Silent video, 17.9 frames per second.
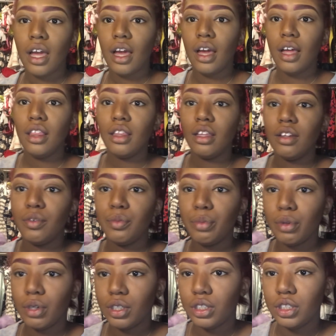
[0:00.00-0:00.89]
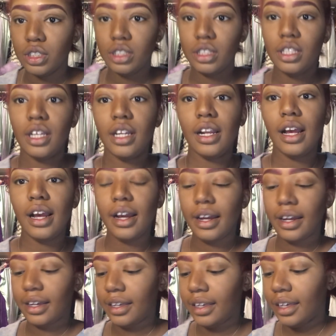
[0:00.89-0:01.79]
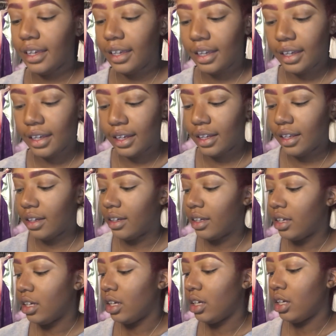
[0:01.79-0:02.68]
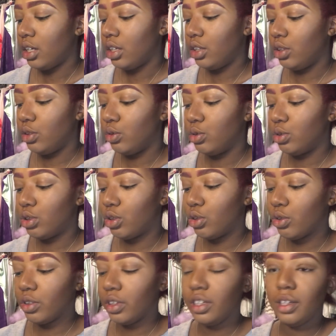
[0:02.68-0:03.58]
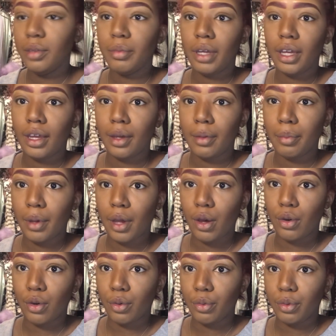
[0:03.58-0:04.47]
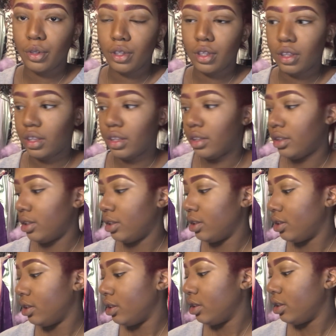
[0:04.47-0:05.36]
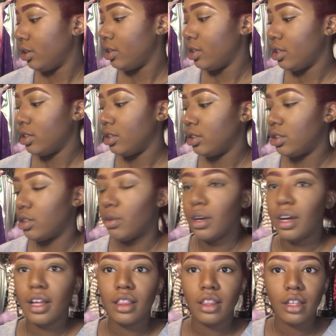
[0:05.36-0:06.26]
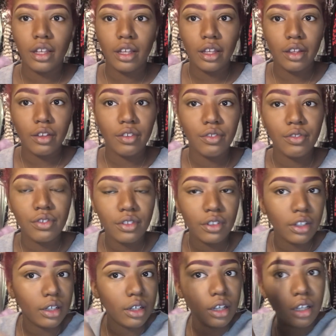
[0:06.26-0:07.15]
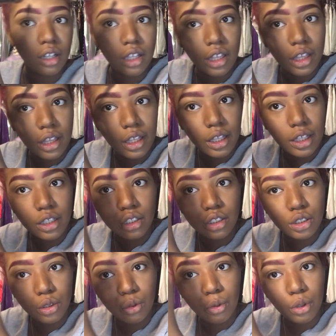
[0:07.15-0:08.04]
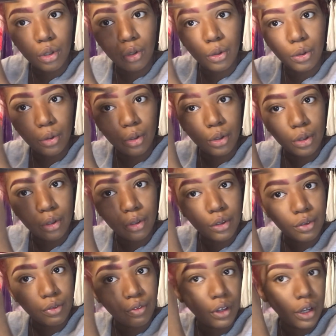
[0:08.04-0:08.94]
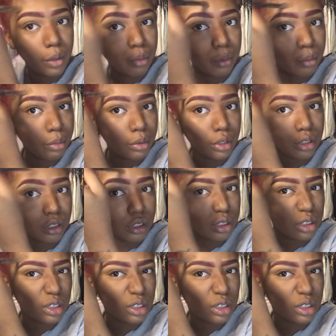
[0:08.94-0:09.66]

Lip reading: I love brushes that I can use cream and powder with. So I love duo fiber brushes.